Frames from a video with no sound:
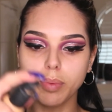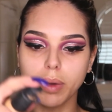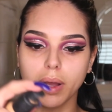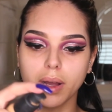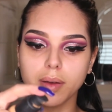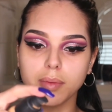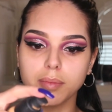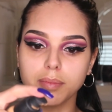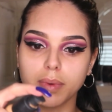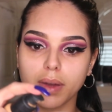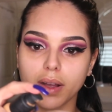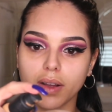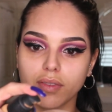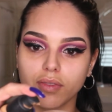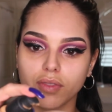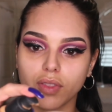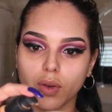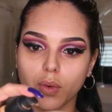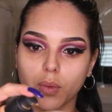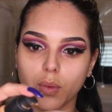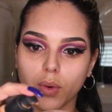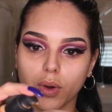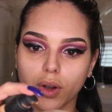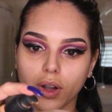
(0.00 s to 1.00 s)
pump of
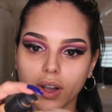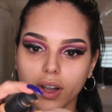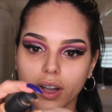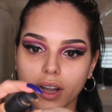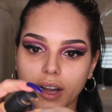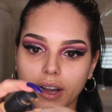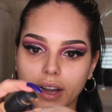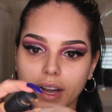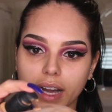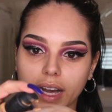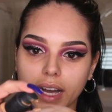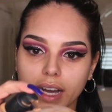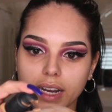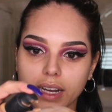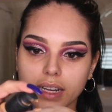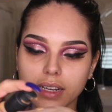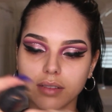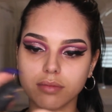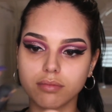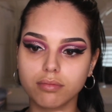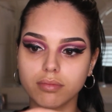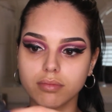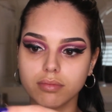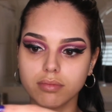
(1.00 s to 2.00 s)
the ordinary
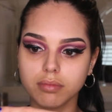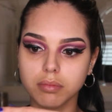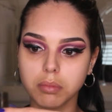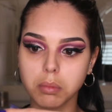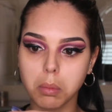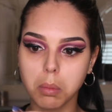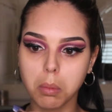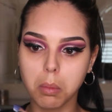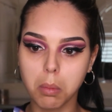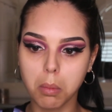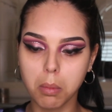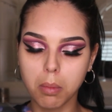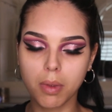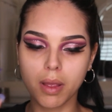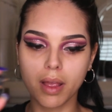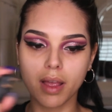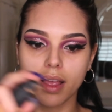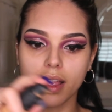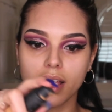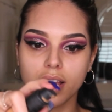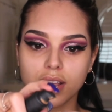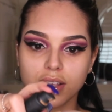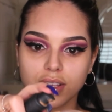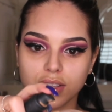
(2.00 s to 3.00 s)

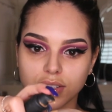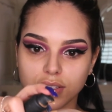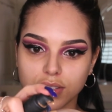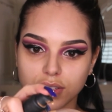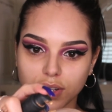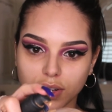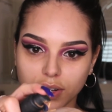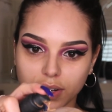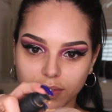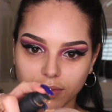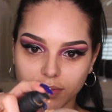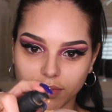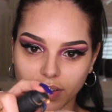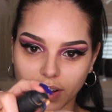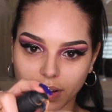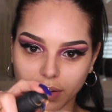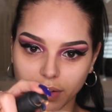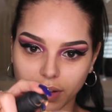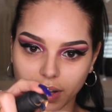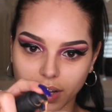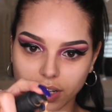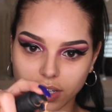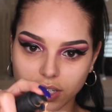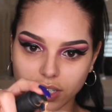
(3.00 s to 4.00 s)
serum
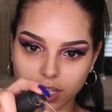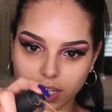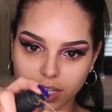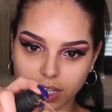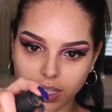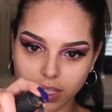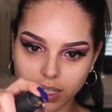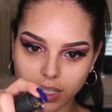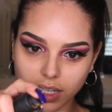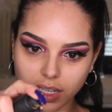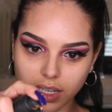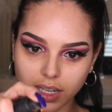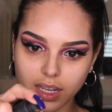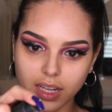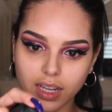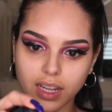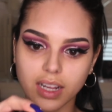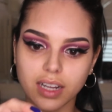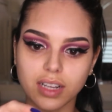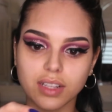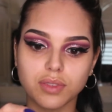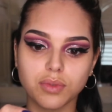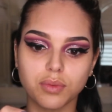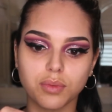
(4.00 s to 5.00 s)
foundation,
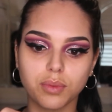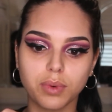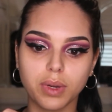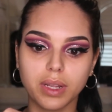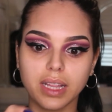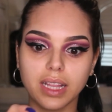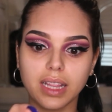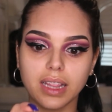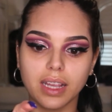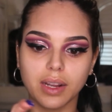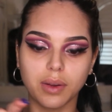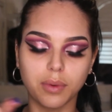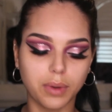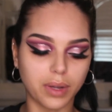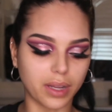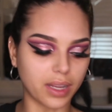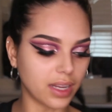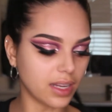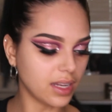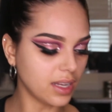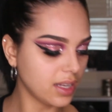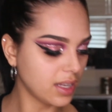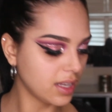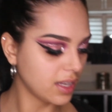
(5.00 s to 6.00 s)
and it's really
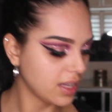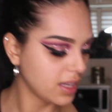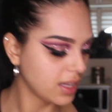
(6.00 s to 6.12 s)
liquidy.